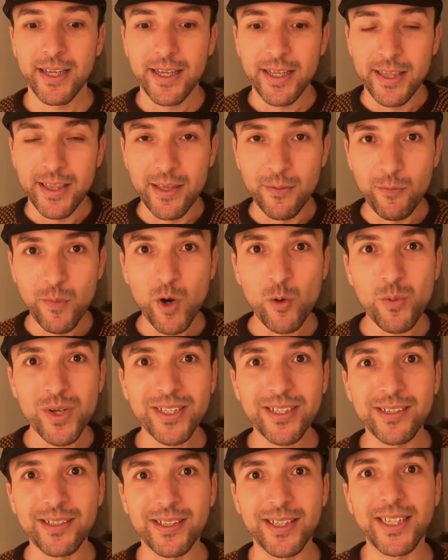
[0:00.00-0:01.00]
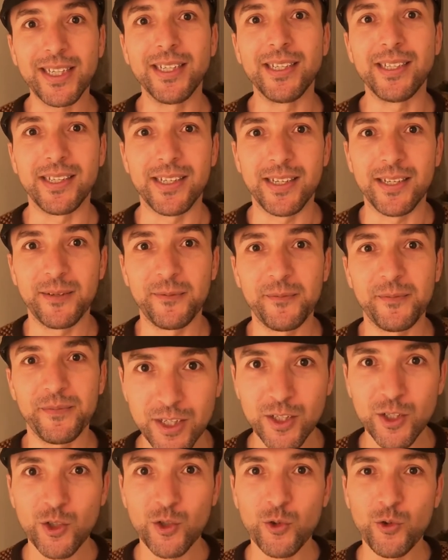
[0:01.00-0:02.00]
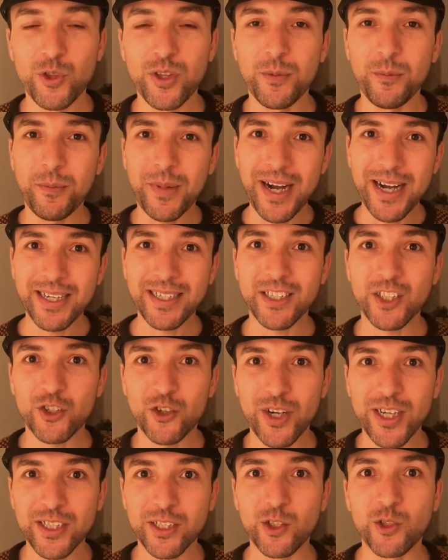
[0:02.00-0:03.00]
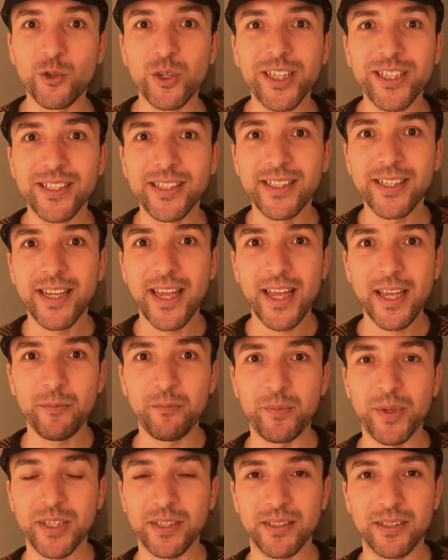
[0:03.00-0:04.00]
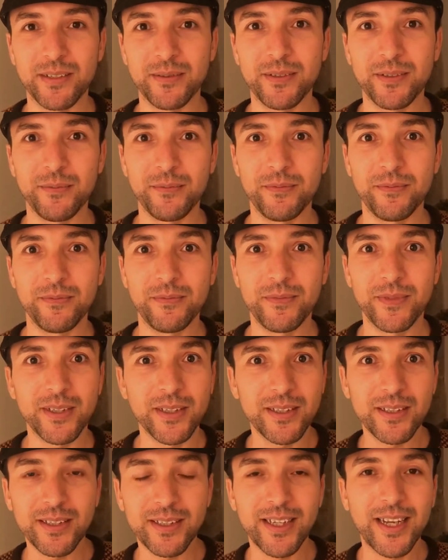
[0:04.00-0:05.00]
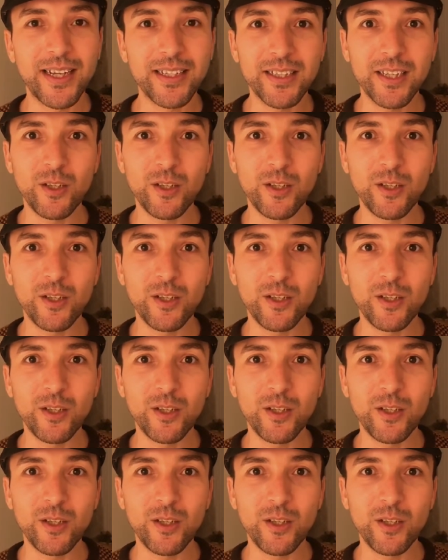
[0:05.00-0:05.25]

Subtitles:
The moment is easy, so the mind tries to escape it. It kind of